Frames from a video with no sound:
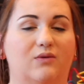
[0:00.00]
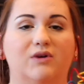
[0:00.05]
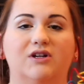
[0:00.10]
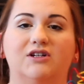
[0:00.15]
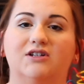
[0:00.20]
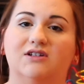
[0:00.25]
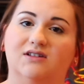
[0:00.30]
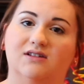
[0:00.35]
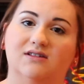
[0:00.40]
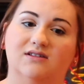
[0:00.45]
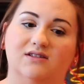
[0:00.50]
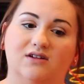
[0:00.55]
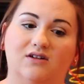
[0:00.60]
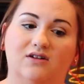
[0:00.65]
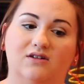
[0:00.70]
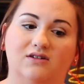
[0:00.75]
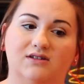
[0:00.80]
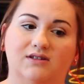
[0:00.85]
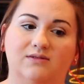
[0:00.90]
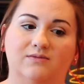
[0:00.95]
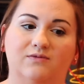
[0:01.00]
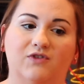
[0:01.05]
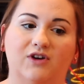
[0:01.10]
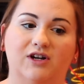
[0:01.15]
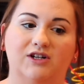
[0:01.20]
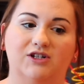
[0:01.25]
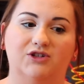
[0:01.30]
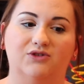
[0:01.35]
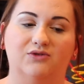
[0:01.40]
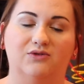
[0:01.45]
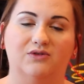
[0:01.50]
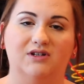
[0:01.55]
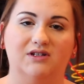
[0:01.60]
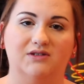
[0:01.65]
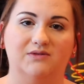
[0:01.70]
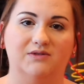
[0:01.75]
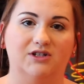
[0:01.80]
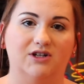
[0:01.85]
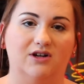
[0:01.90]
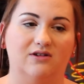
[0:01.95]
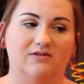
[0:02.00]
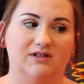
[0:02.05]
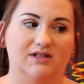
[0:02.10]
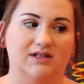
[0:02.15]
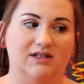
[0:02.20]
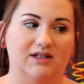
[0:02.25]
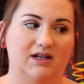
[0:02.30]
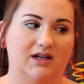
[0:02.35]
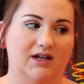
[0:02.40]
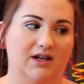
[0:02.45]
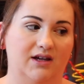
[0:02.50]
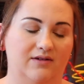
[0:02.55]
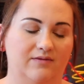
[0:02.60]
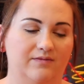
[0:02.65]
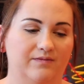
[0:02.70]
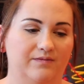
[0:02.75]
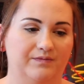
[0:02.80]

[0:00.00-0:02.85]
we just installed some French doors, which y'all will see